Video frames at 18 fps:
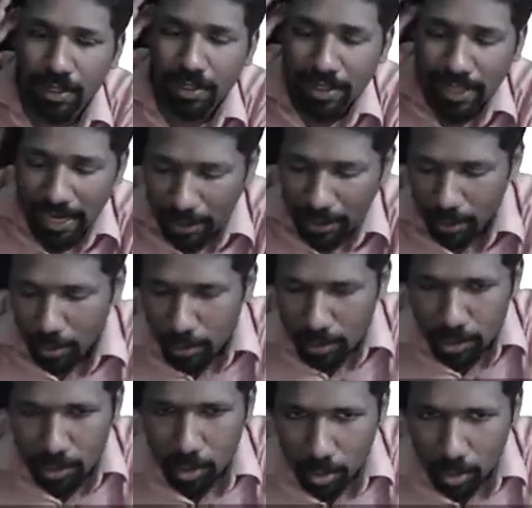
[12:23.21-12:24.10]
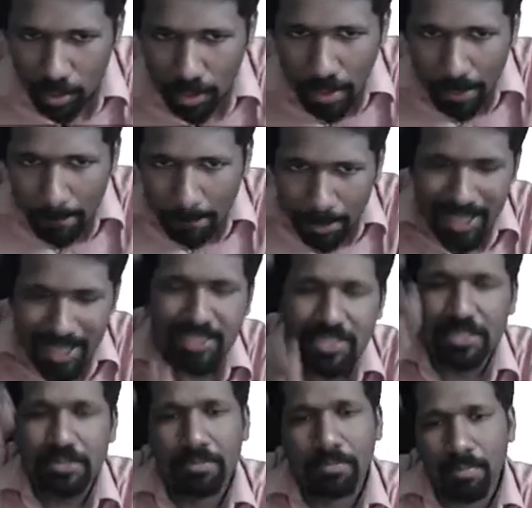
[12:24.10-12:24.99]
That also
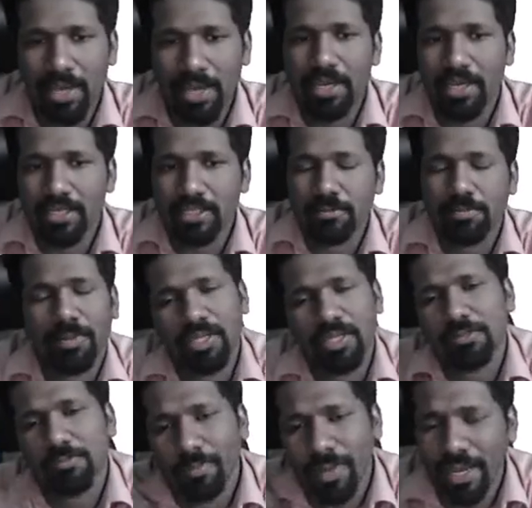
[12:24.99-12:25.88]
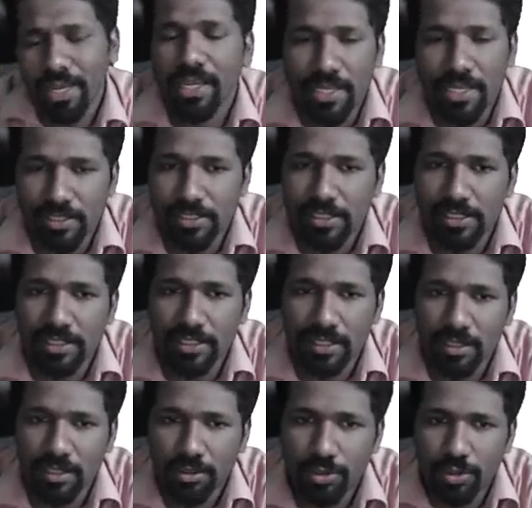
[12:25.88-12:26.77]
plus minus means minus.
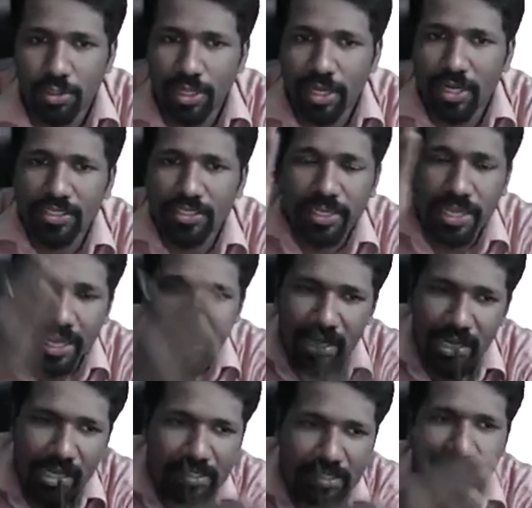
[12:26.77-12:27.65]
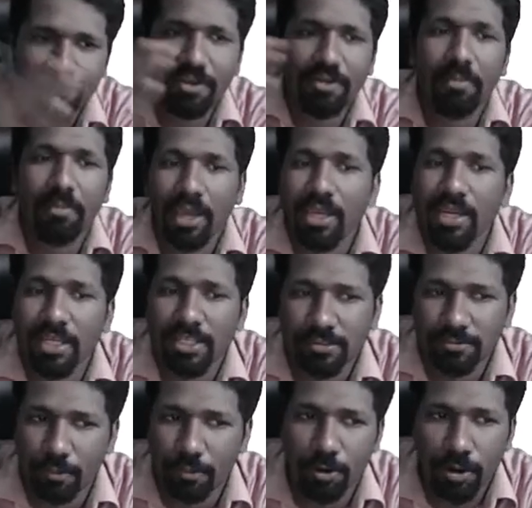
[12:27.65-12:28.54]
So that is 97
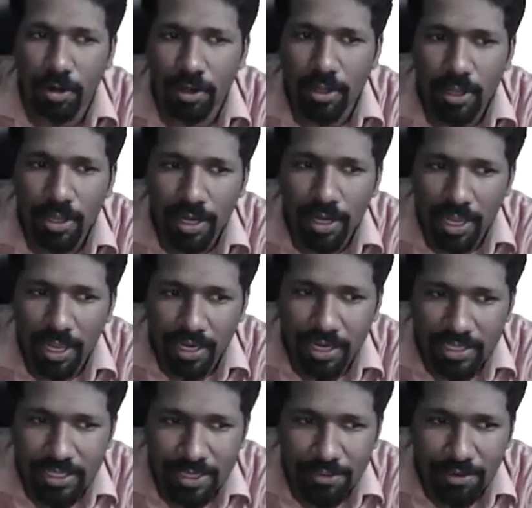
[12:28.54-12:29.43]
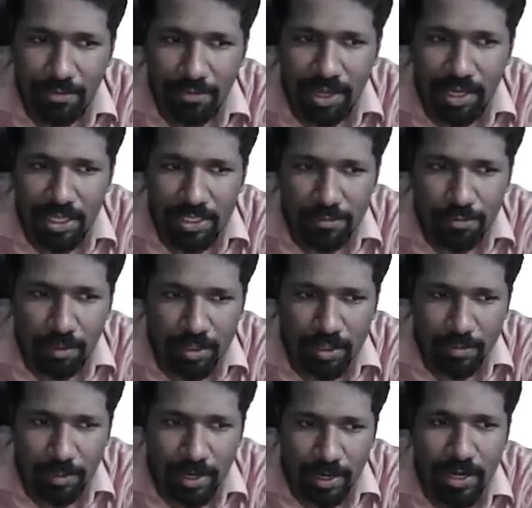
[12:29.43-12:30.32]
minus 4. 97 minus 4
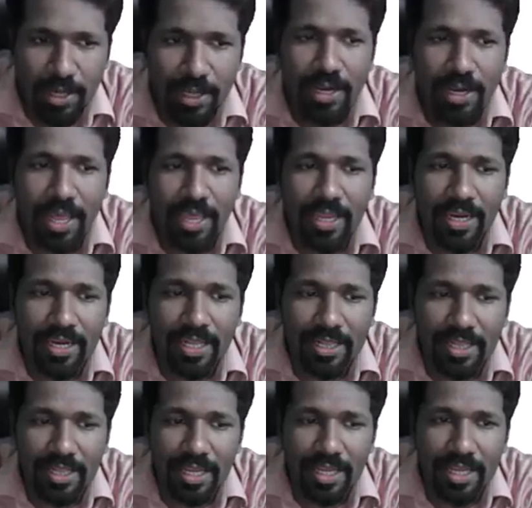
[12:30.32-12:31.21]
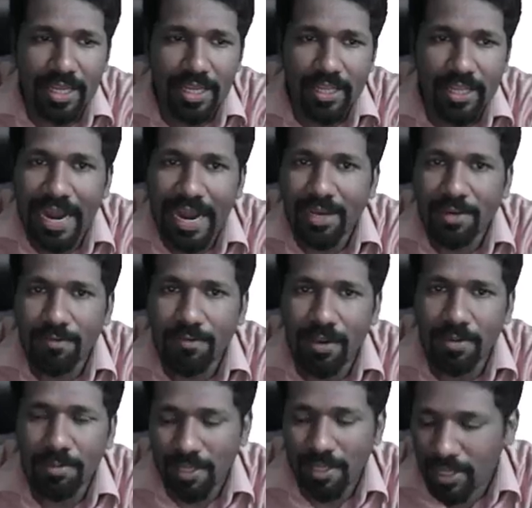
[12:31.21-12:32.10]
is what? 93. That
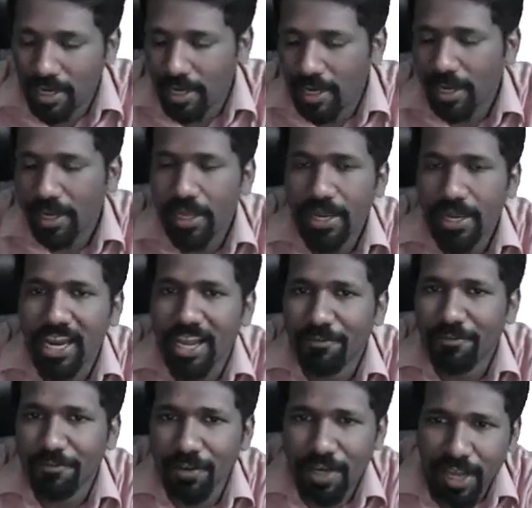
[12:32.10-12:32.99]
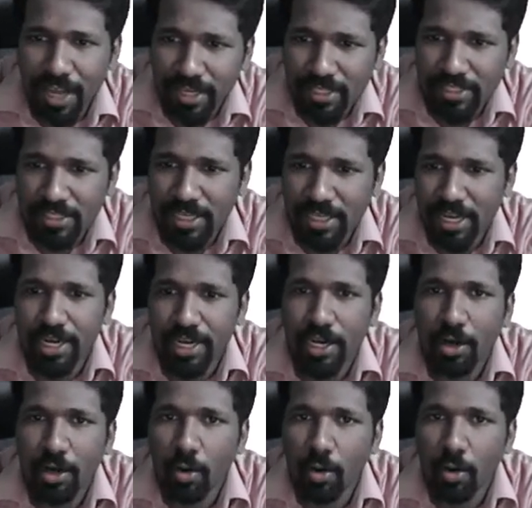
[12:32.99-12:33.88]
will be the left hand side
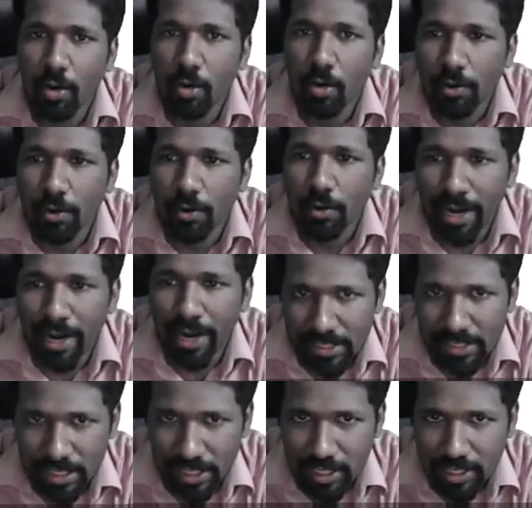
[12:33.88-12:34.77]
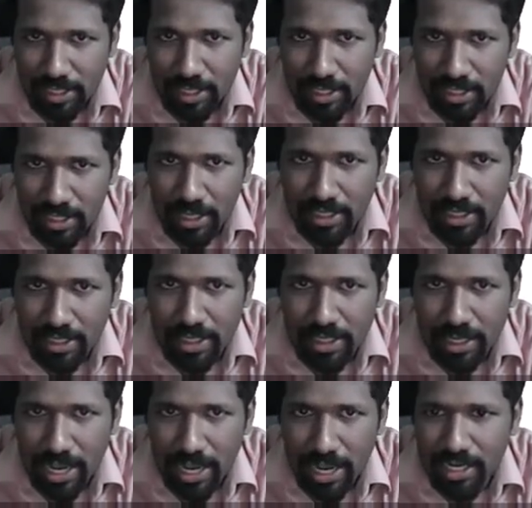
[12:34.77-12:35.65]
of your answer. There is
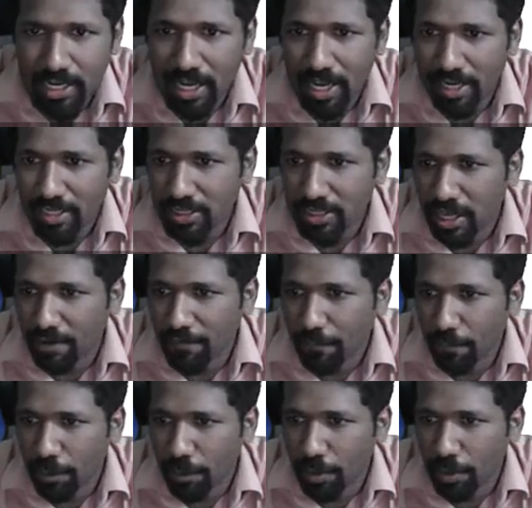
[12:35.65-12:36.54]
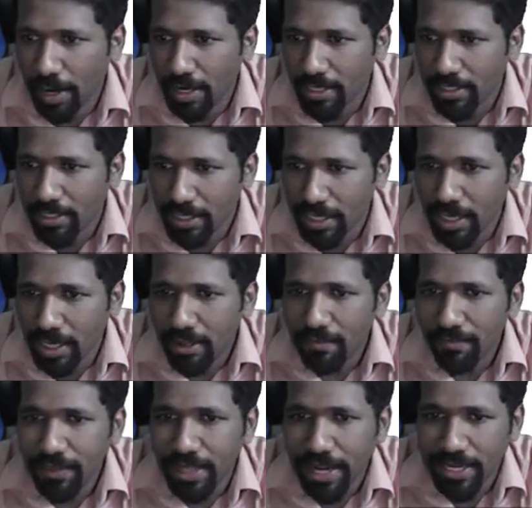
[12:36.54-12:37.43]
a right hand side for your answer,
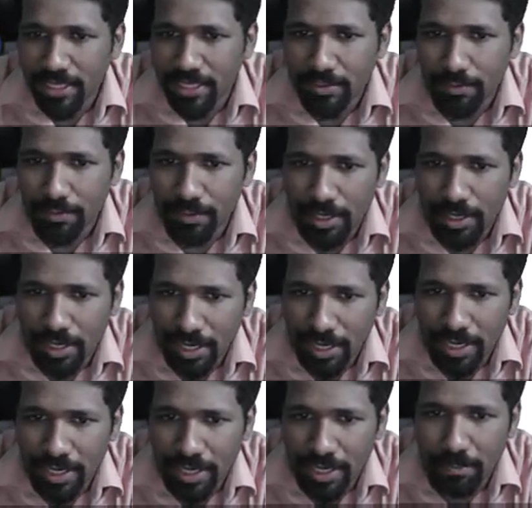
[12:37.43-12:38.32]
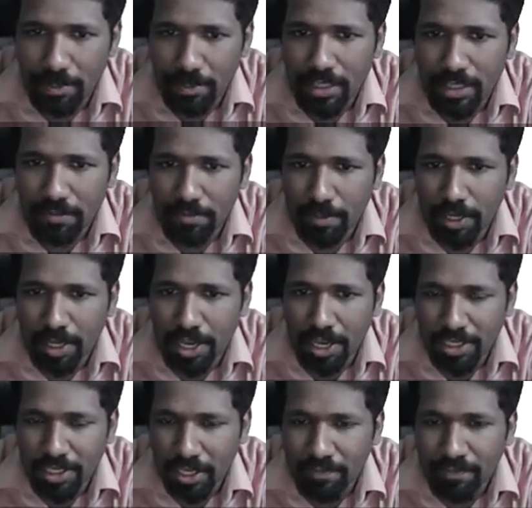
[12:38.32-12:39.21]
that is vertical
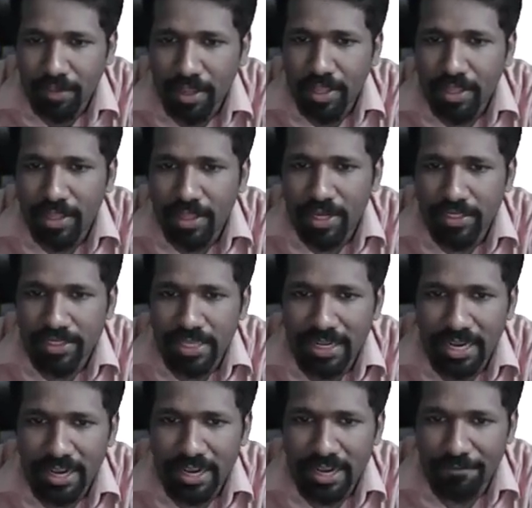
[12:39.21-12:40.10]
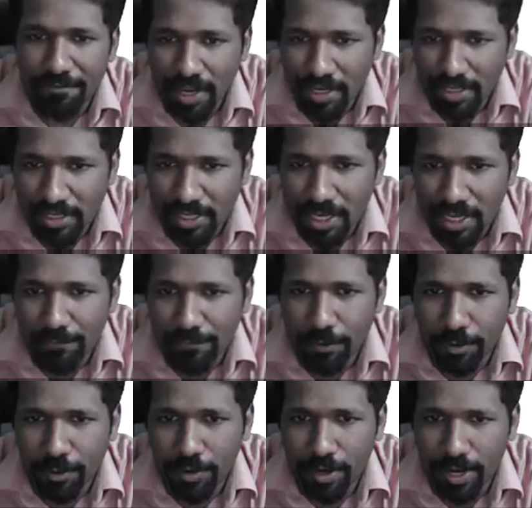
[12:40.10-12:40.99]
multiplication. There is a left hand
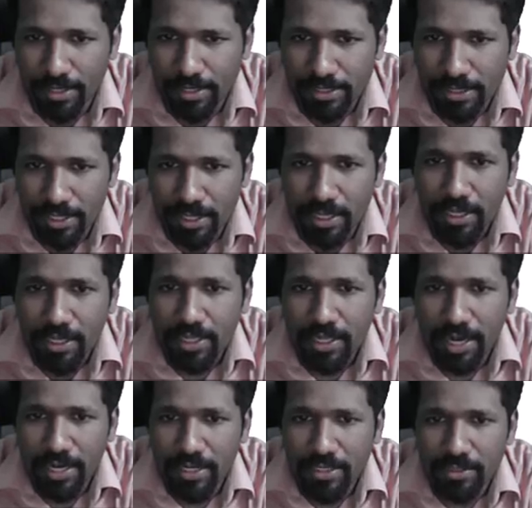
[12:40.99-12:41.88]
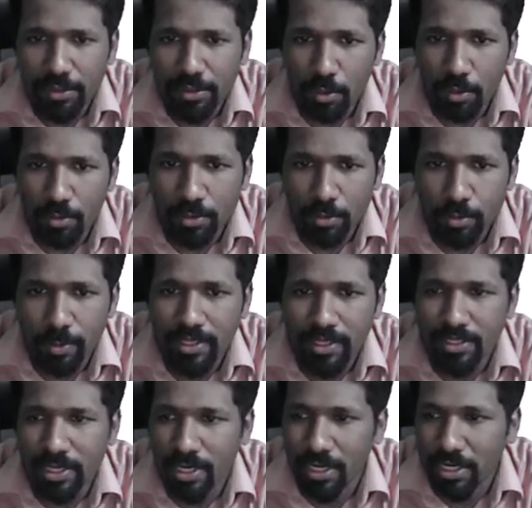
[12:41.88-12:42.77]
side for your answer, that is
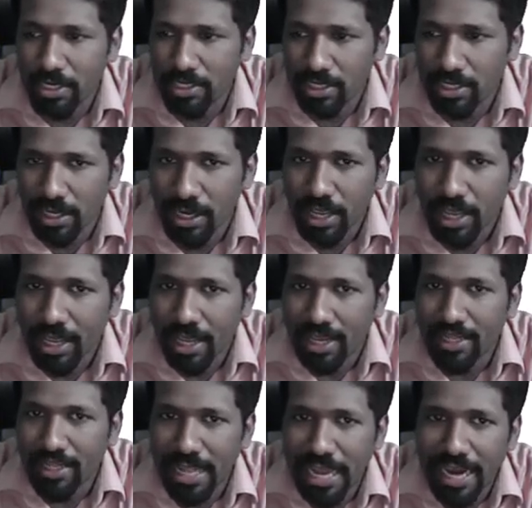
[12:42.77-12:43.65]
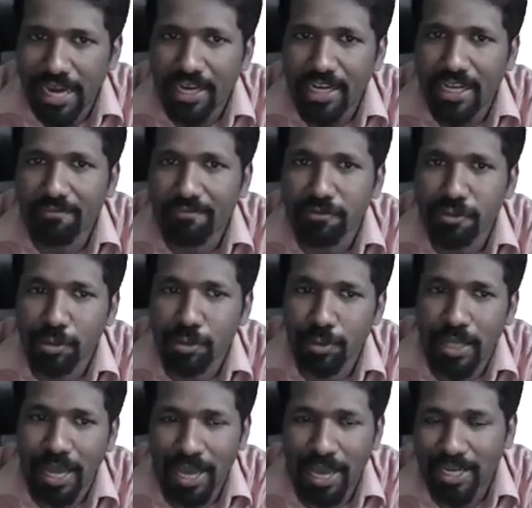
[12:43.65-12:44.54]
crosswise addition, and that gives you
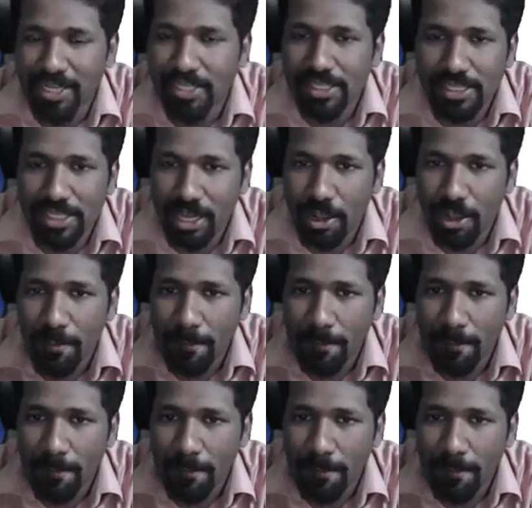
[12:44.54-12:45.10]
the answer.